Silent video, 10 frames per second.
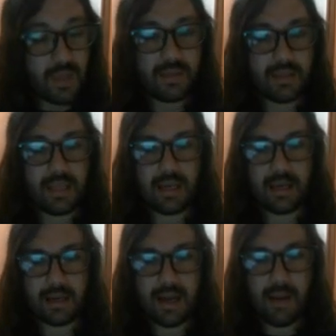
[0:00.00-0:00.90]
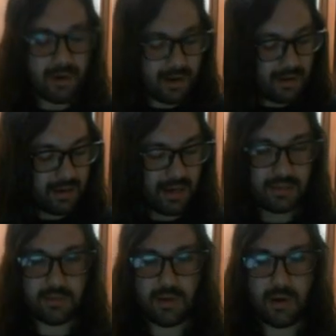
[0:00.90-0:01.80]
The camera,
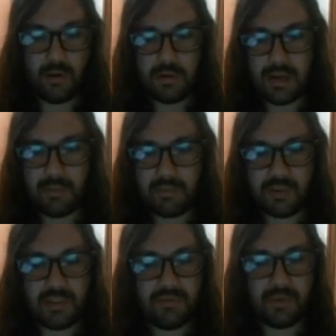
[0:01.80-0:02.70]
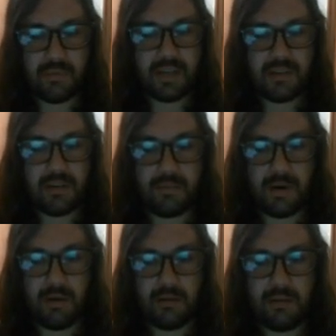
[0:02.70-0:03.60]
as you know, captures information
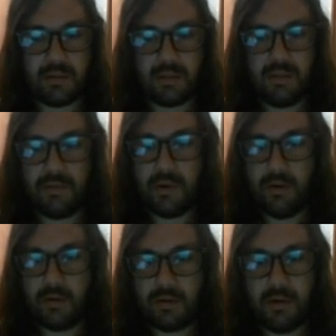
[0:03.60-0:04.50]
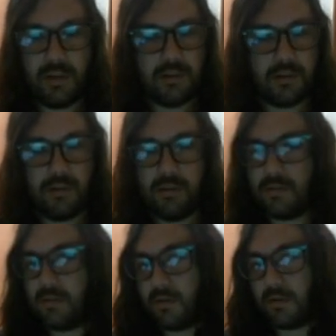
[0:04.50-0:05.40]
about different creatures
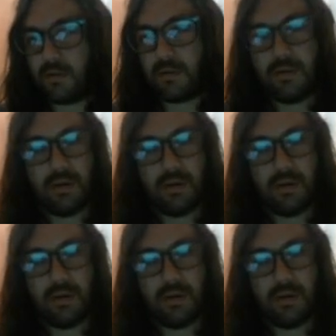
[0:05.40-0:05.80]
or